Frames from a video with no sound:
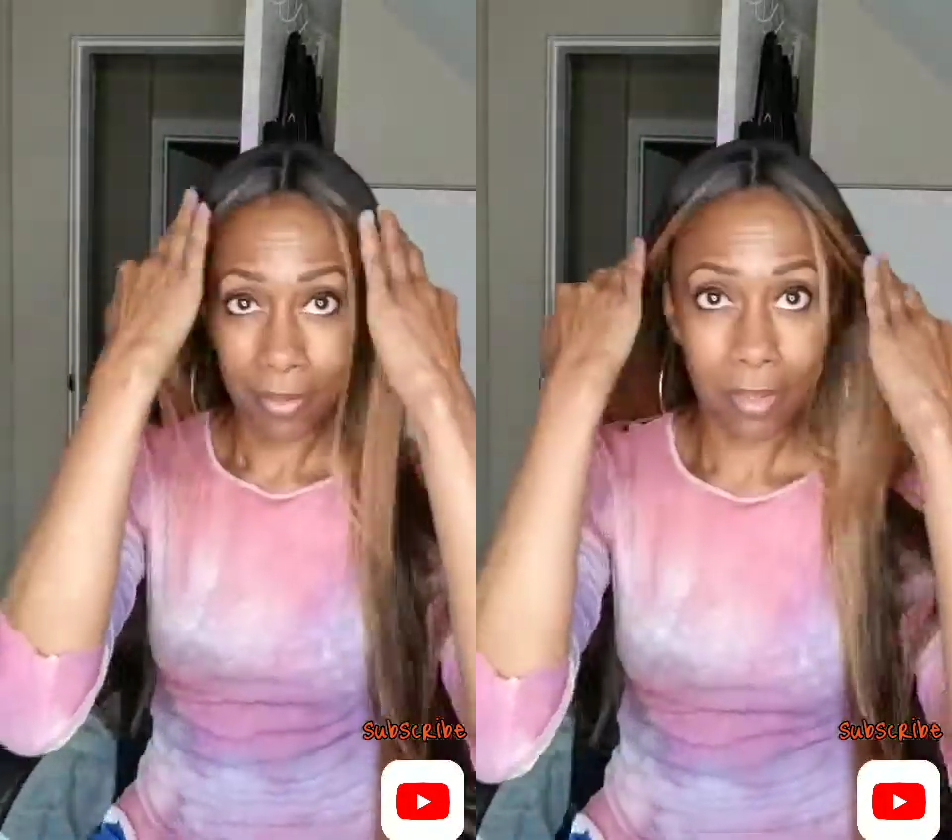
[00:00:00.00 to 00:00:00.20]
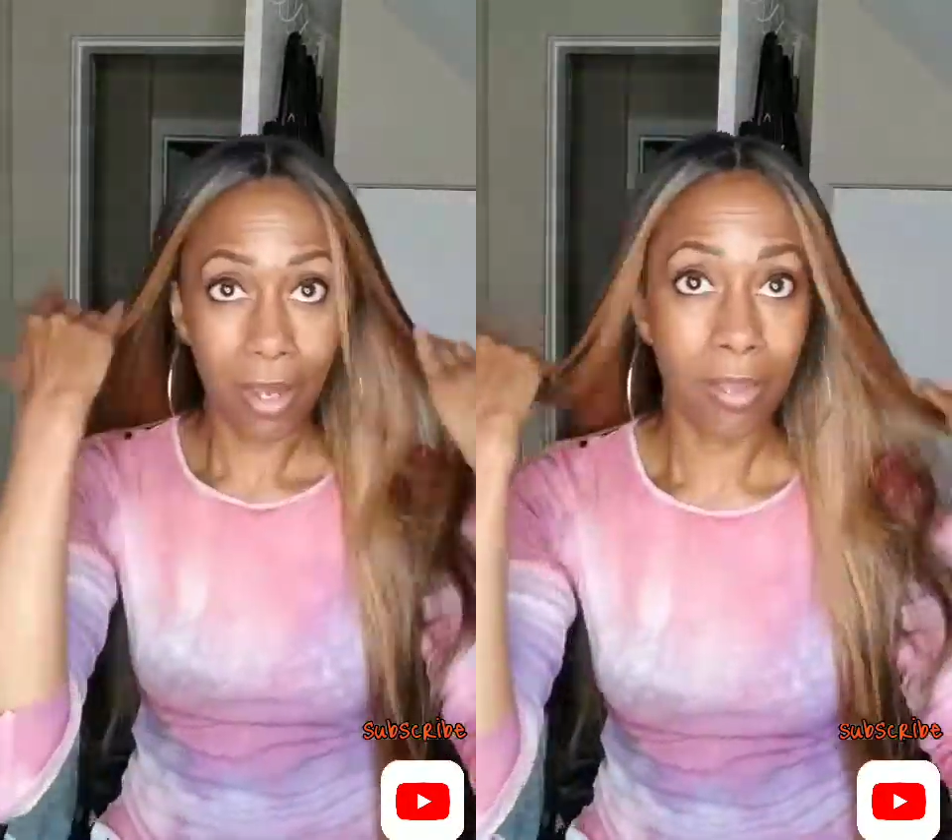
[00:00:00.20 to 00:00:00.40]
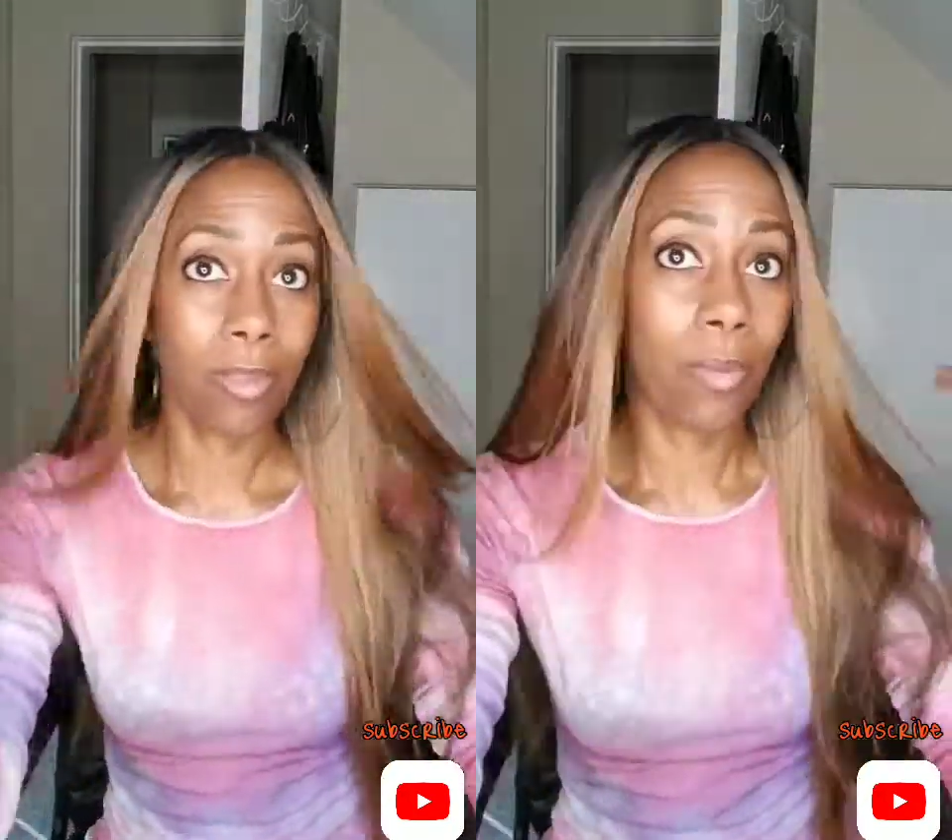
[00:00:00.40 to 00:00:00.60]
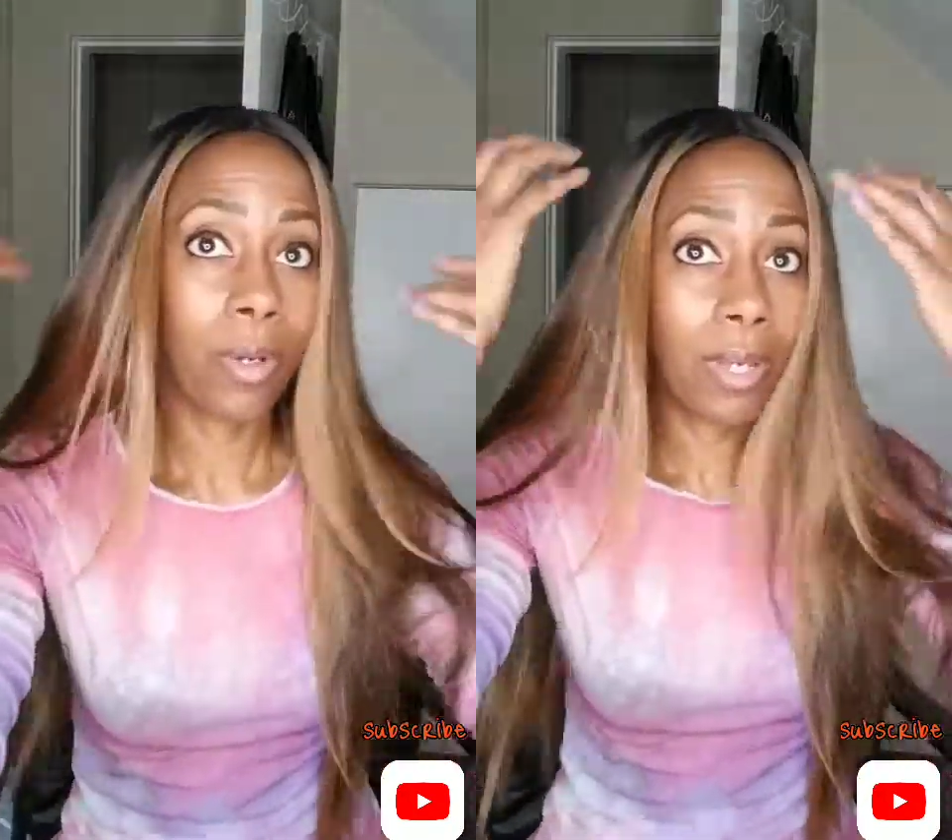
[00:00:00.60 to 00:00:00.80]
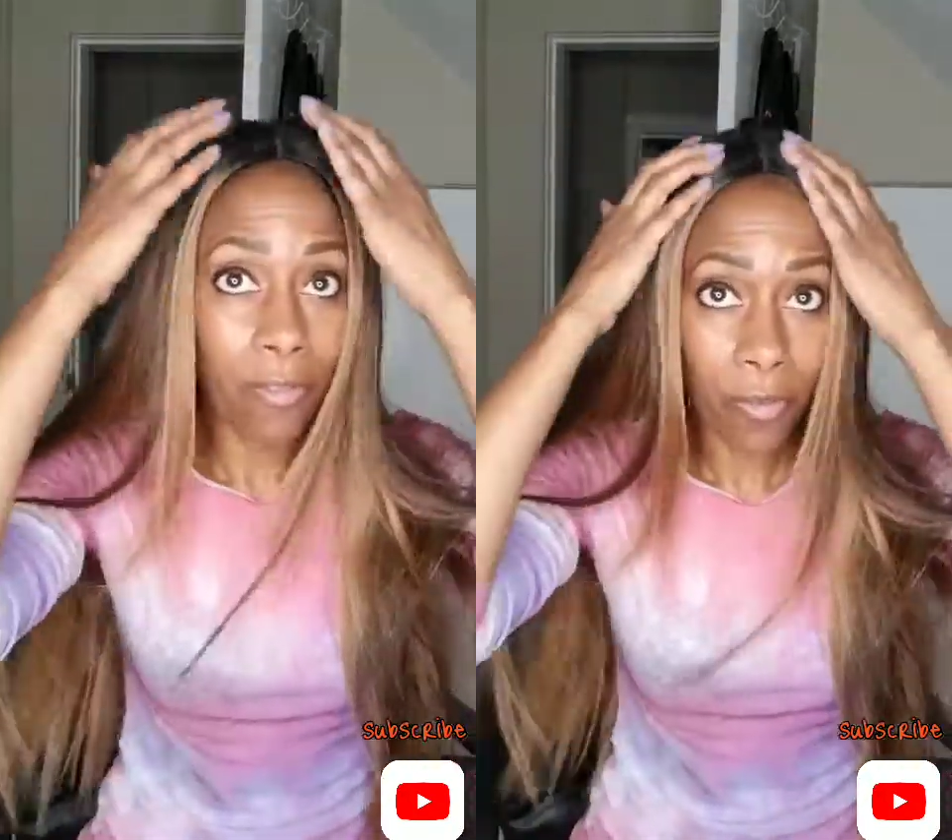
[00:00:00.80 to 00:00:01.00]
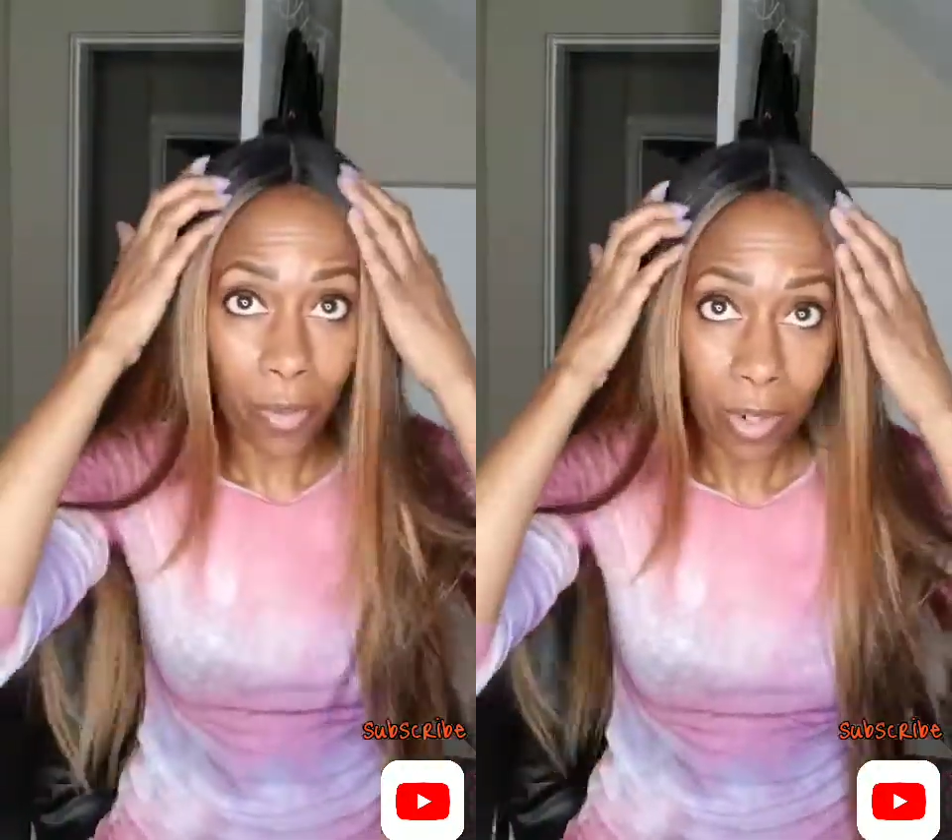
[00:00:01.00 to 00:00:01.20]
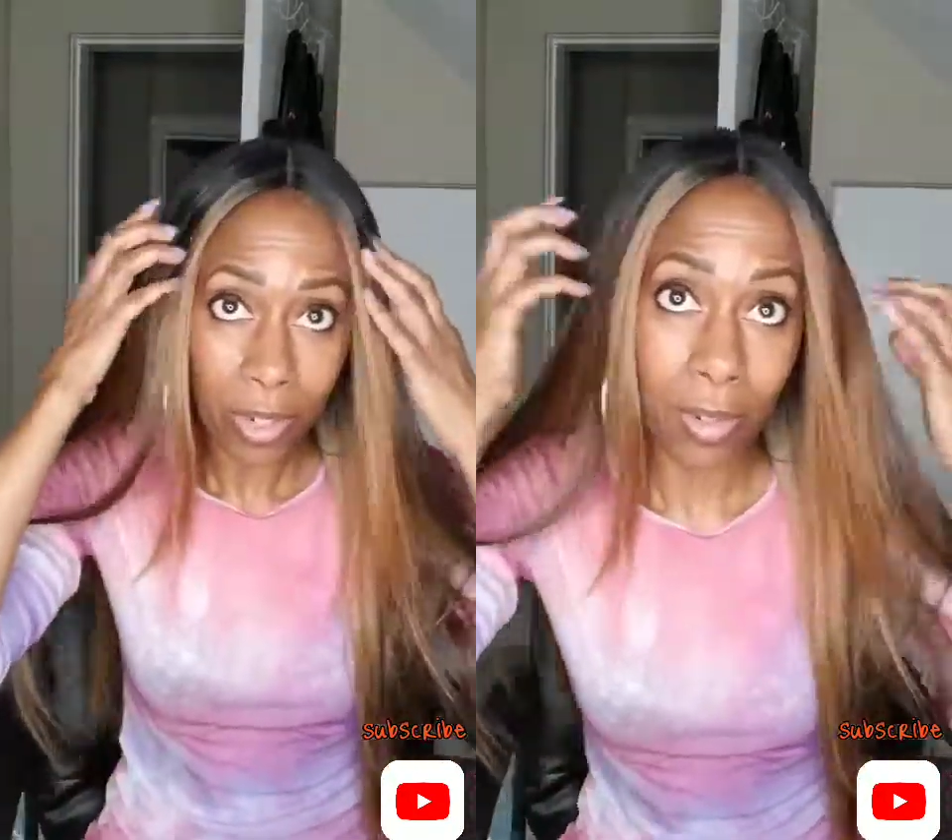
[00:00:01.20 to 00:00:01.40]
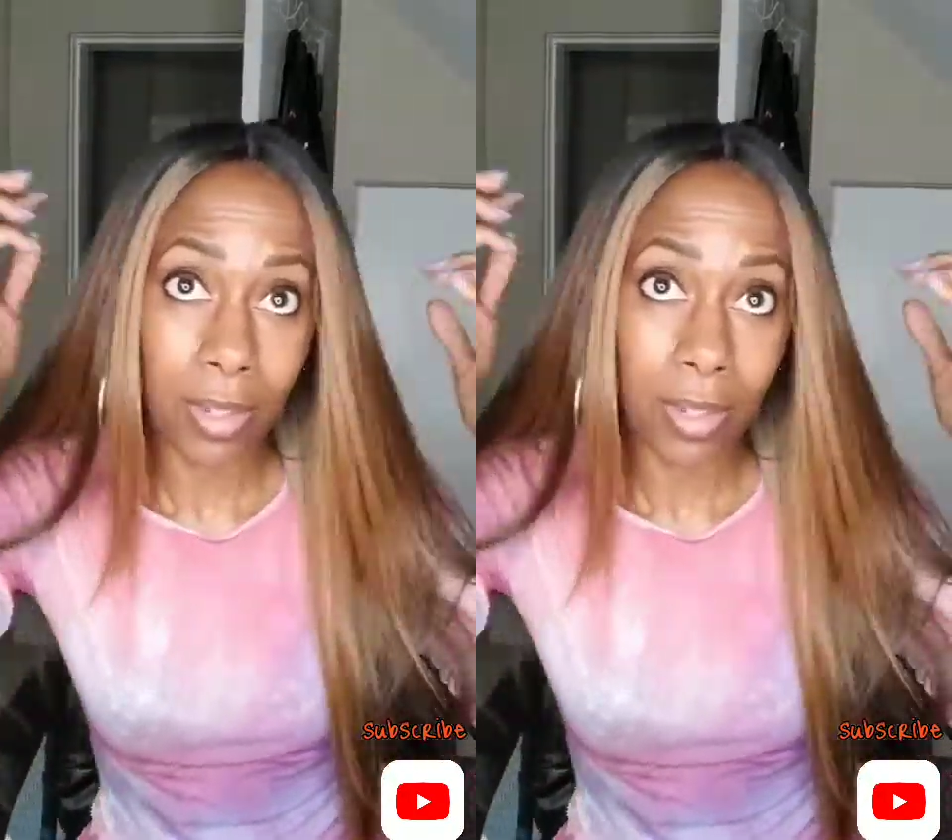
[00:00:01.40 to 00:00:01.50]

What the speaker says: not the wig for you.